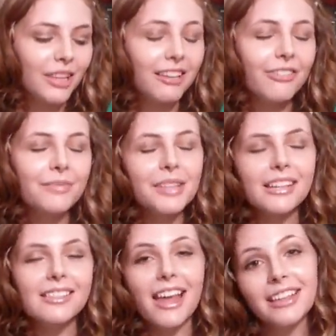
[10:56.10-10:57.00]
If I'm
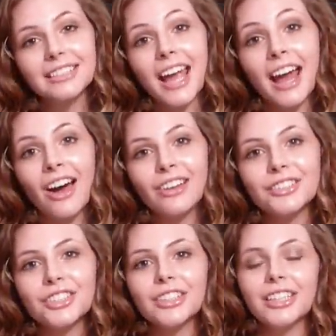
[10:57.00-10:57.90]
like laying
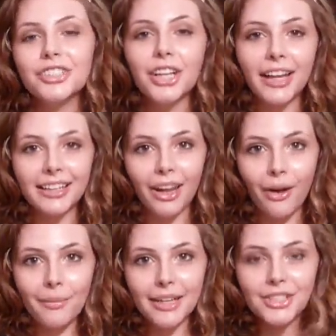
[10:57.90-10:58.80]
down, she'll like try and get
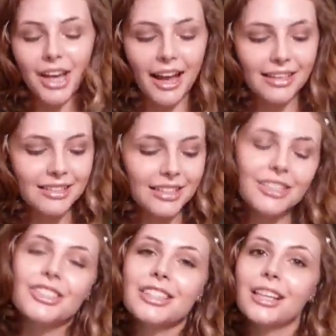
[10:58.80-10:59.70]
on my chest
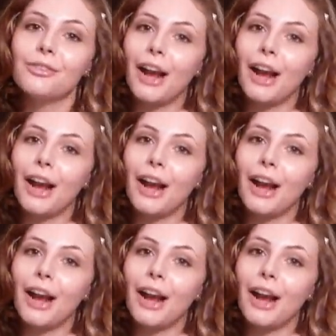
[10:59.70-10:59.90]
and just like